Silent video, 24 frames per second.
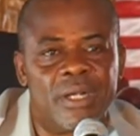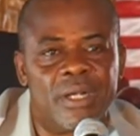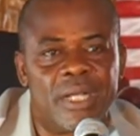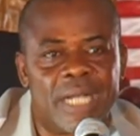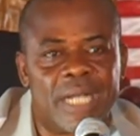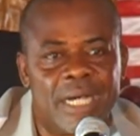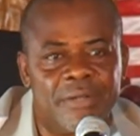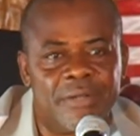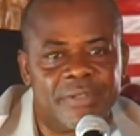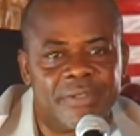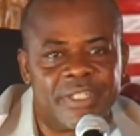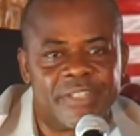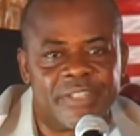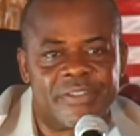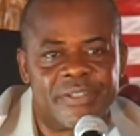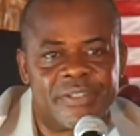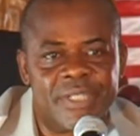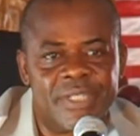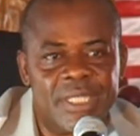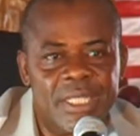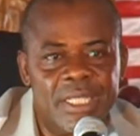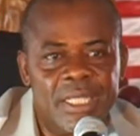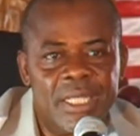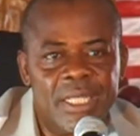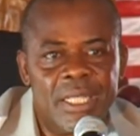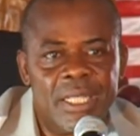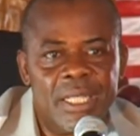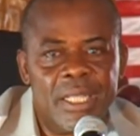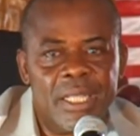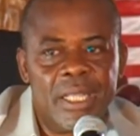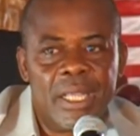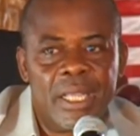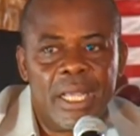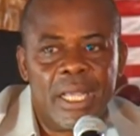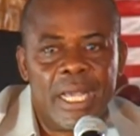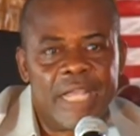other counties.
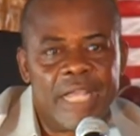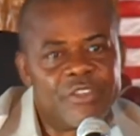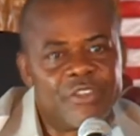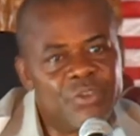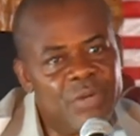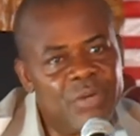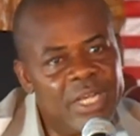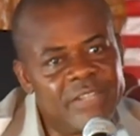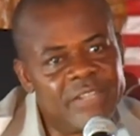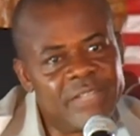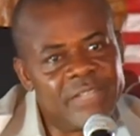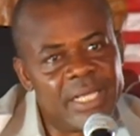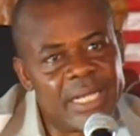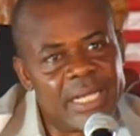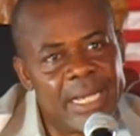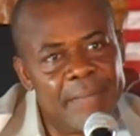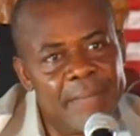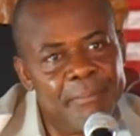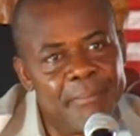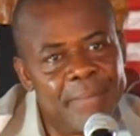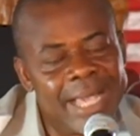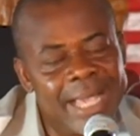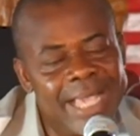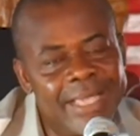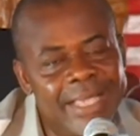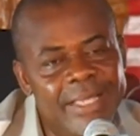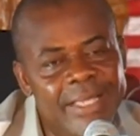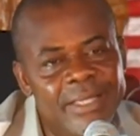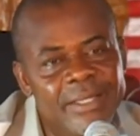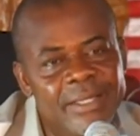As soon as they come back,